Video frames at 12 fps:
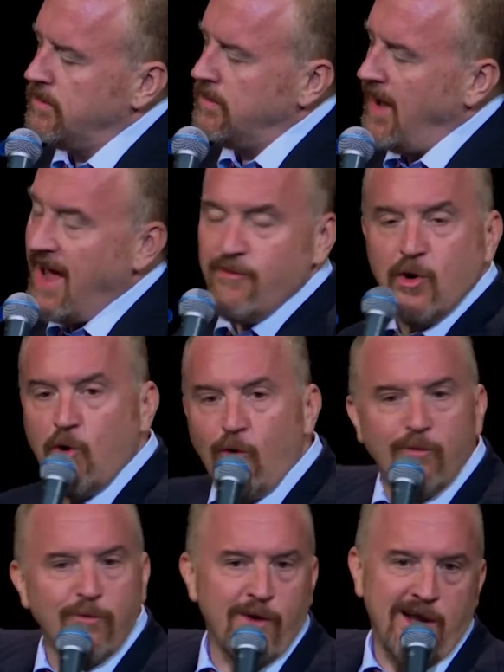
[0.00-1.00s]
I have a
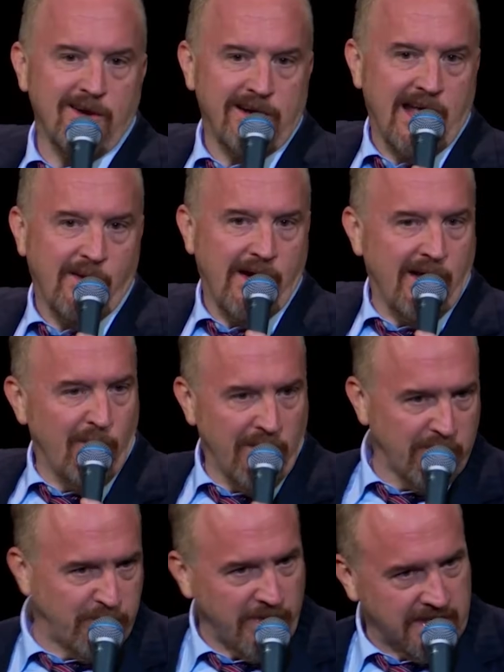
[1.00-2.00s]
girlfriend here now. I don't wanna
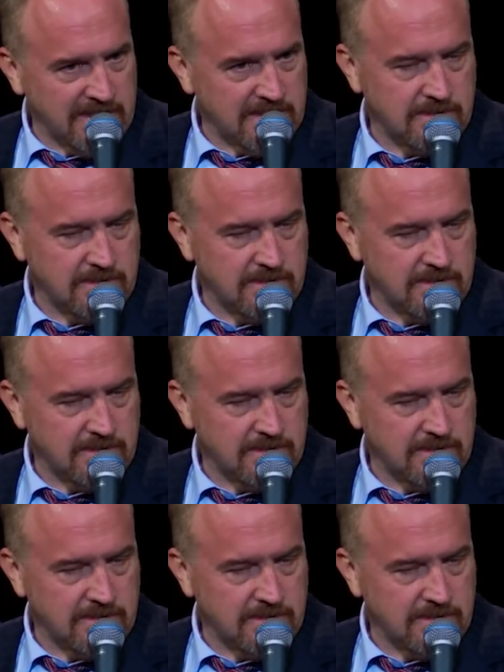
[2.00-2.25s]
fucking.